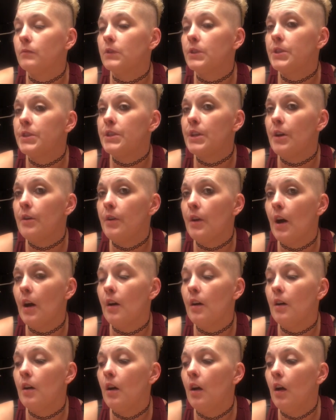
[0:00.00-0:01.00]
So
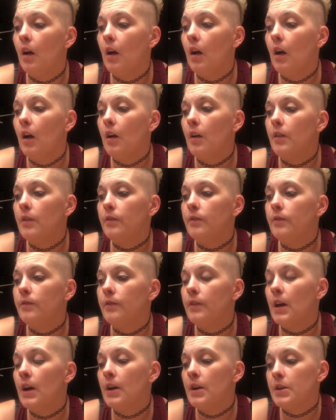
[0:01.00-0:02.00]
yeah,
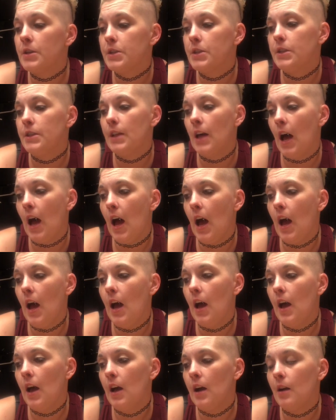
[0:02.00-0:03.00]
there's that,
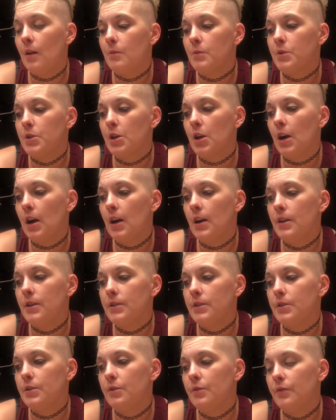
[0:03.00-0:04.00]
and I'm
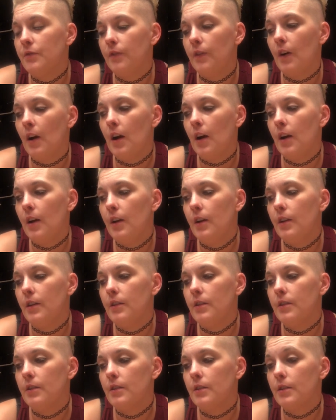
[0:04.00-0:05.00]
trying to
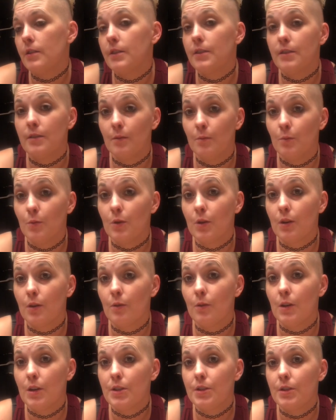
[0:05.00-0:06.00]
find some more
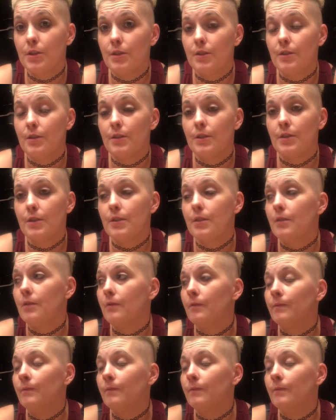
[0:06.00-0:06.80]
questions.